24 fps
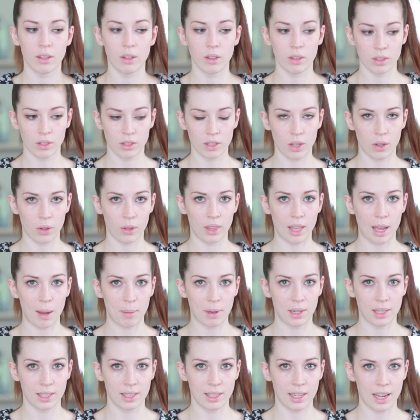so that
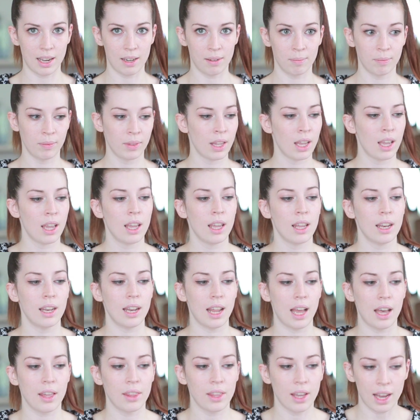part's done.
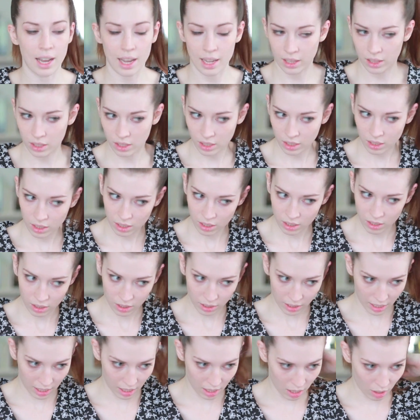Now that I look
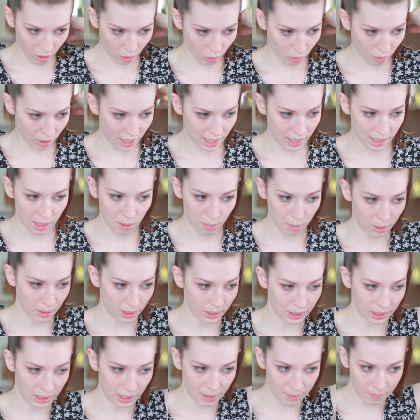like a crazy
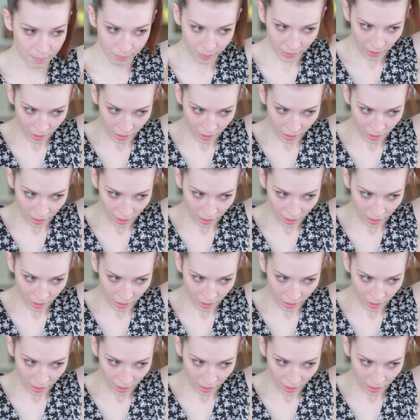person,